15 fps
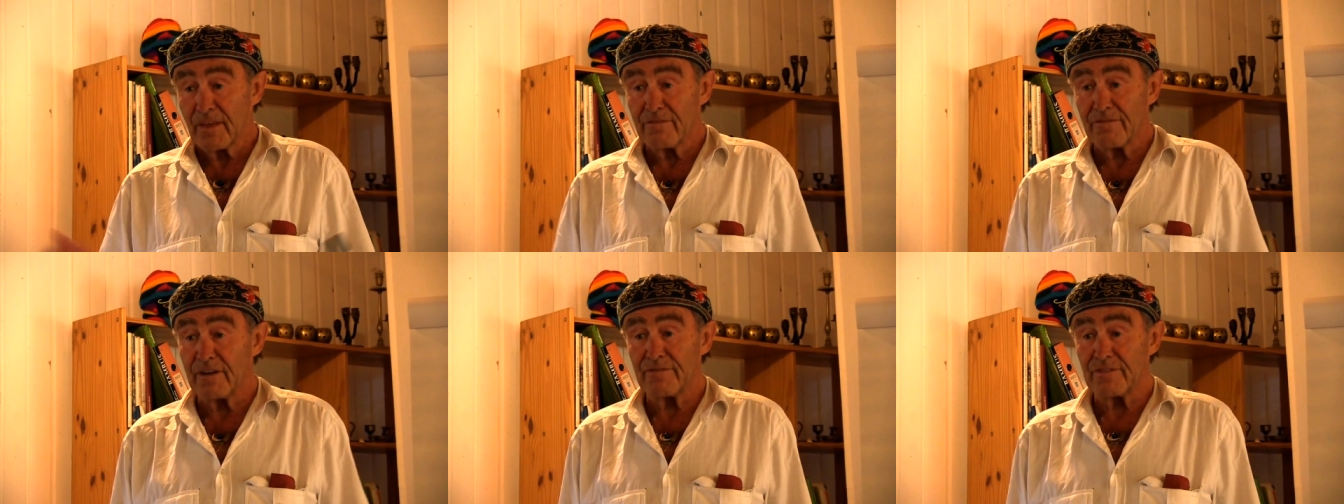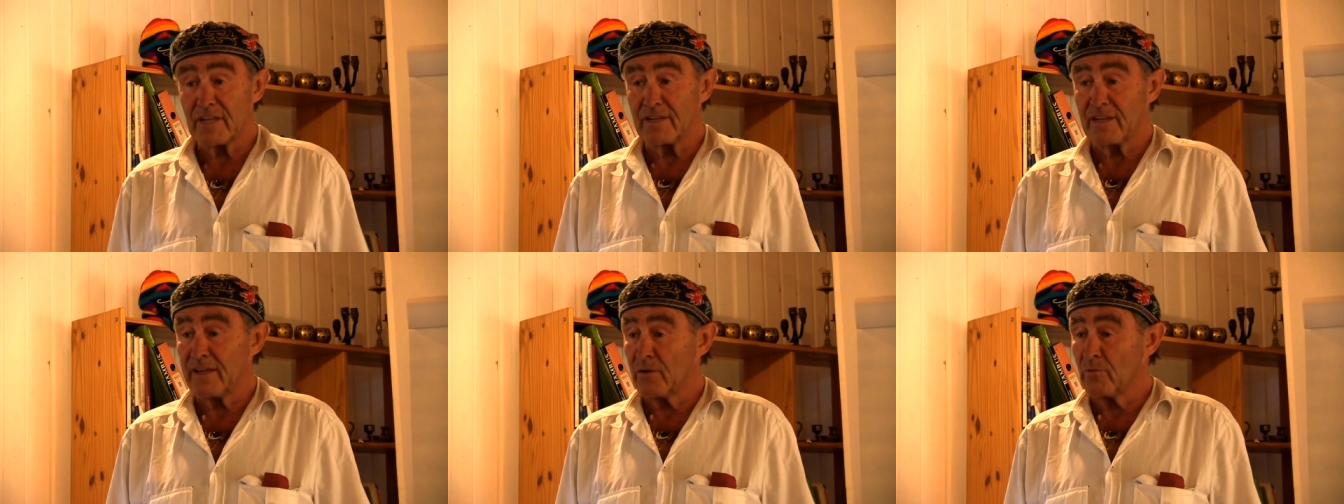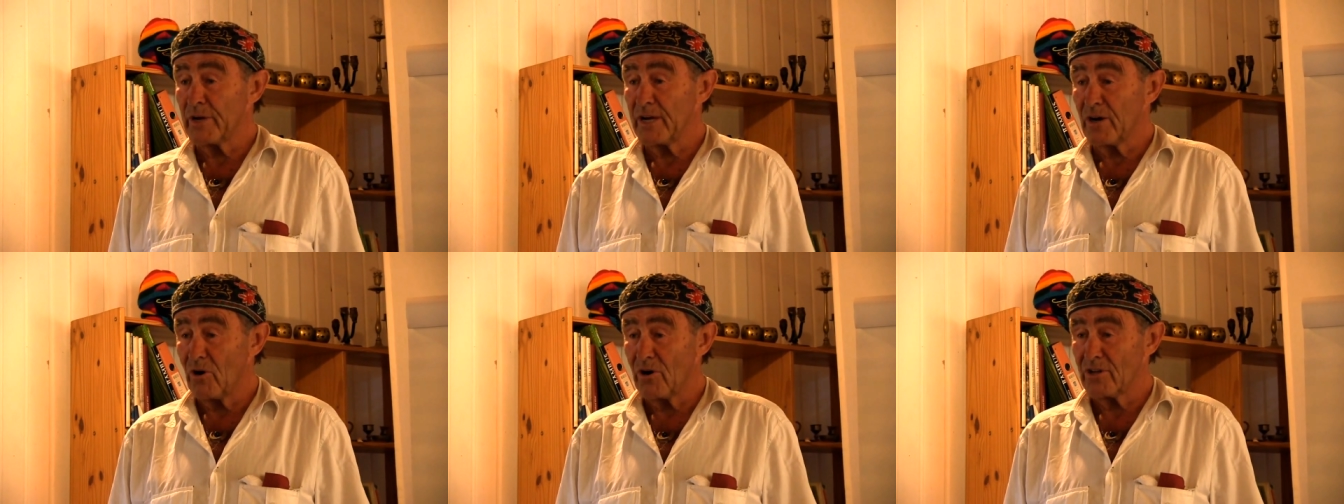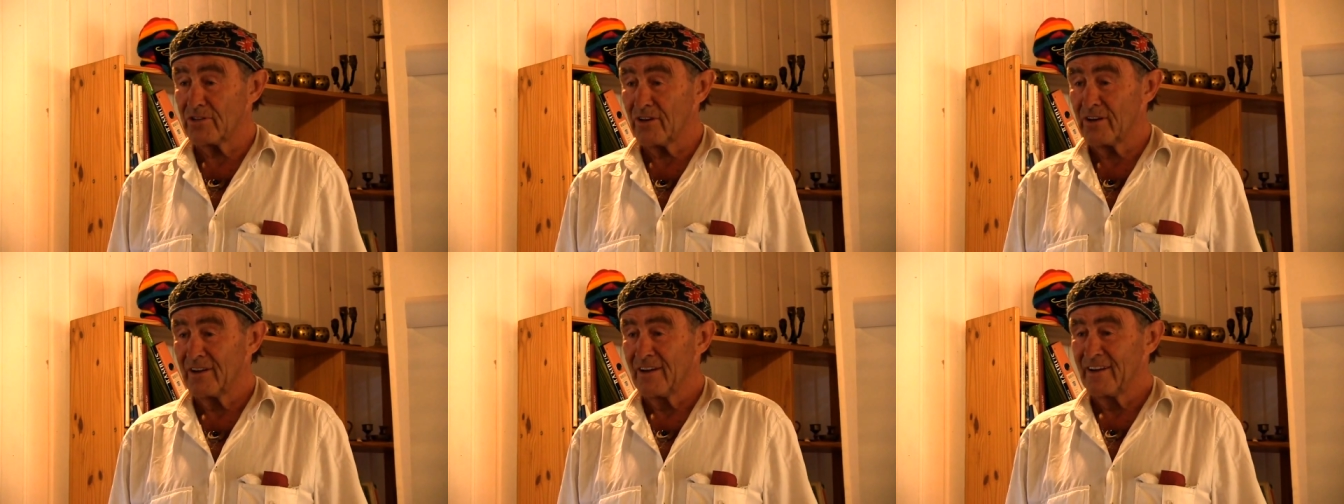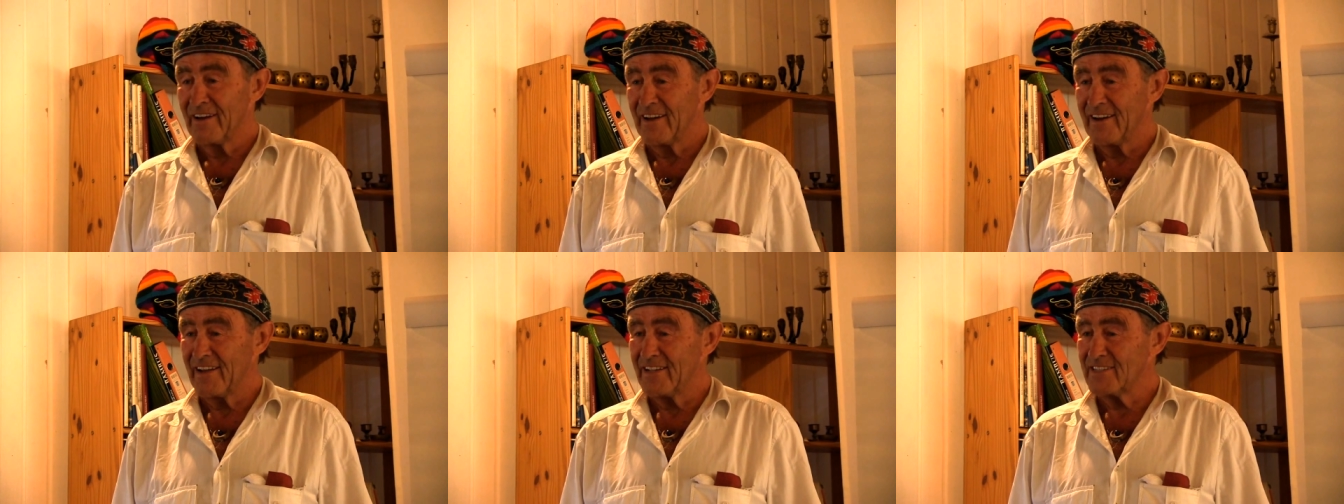50-degree hot,
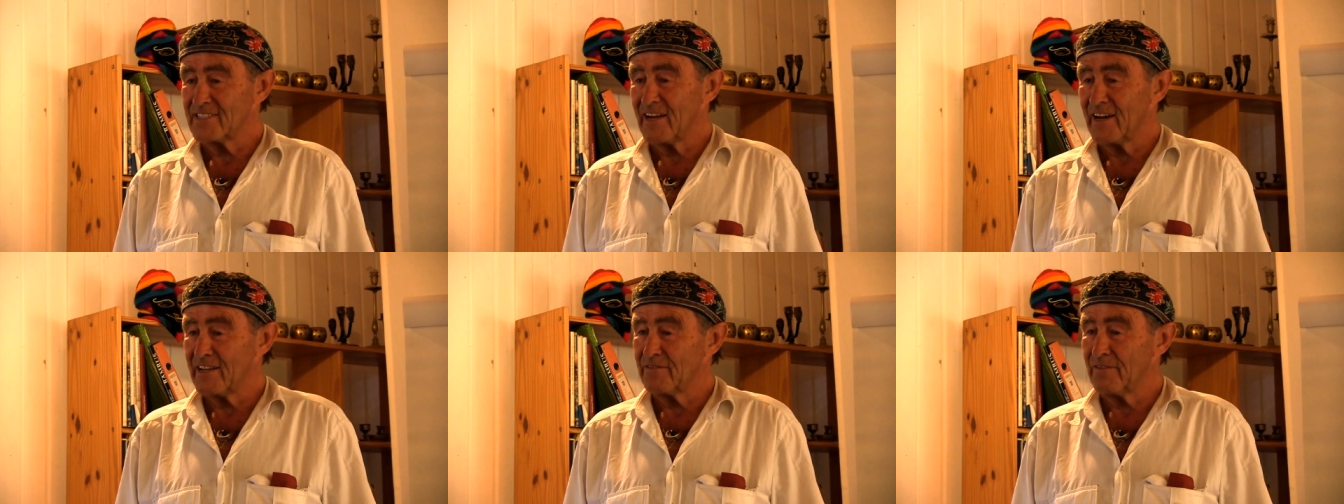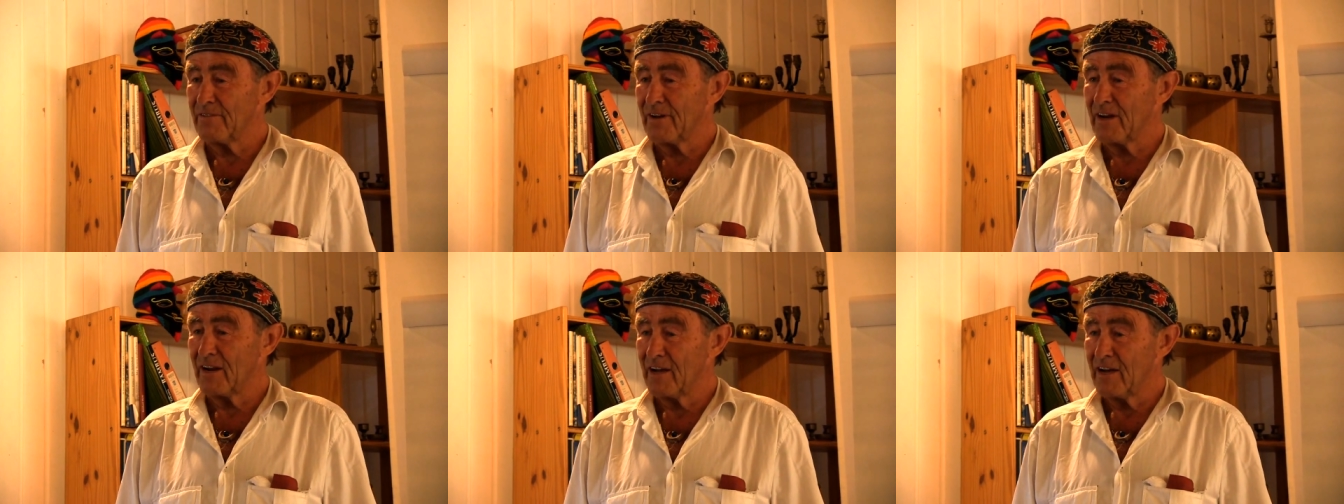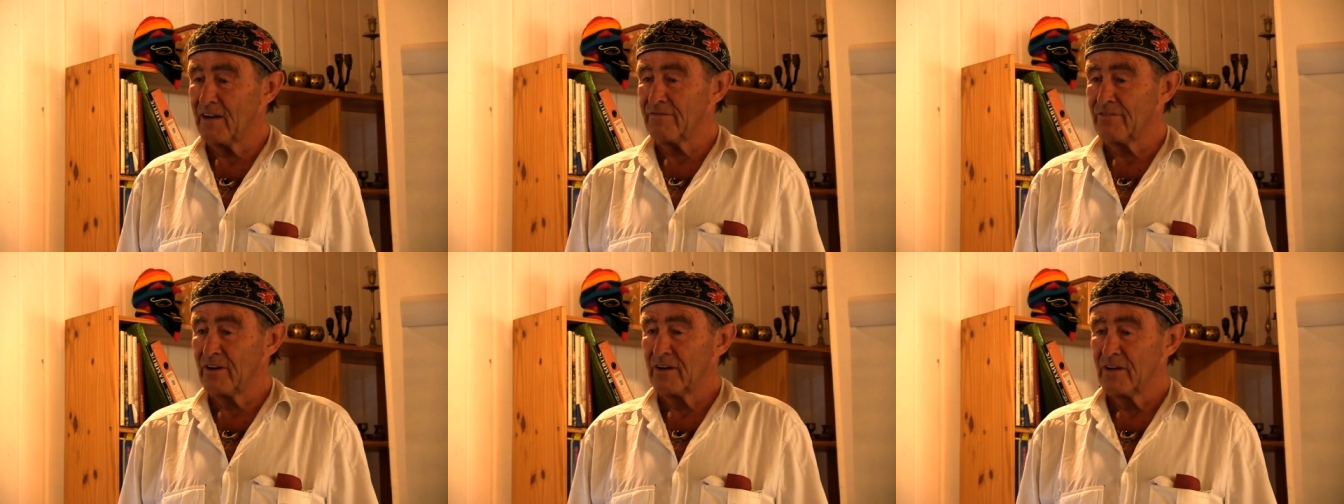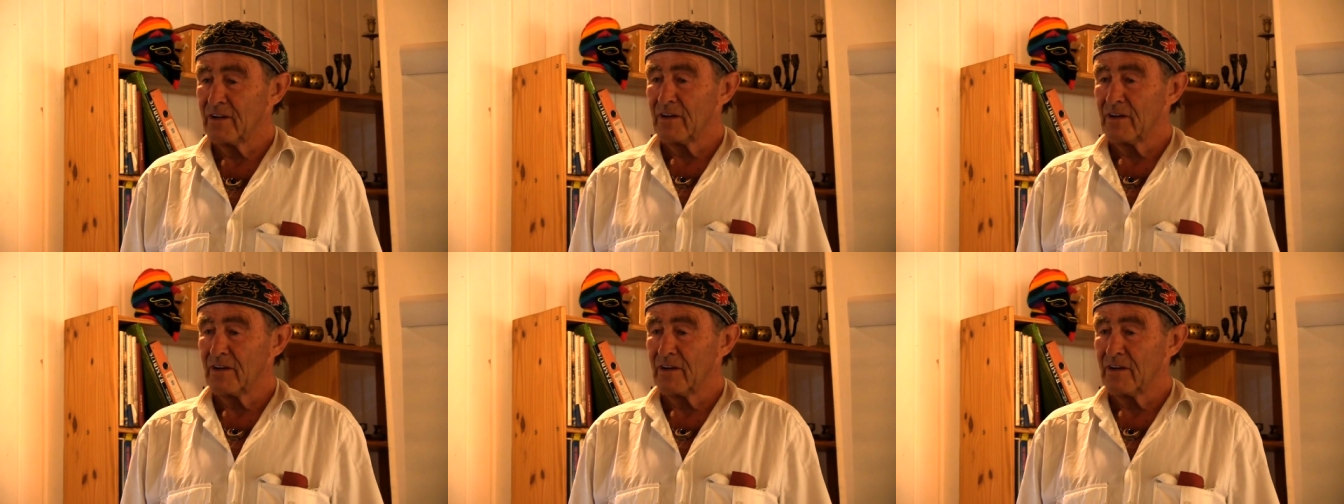and inside we will have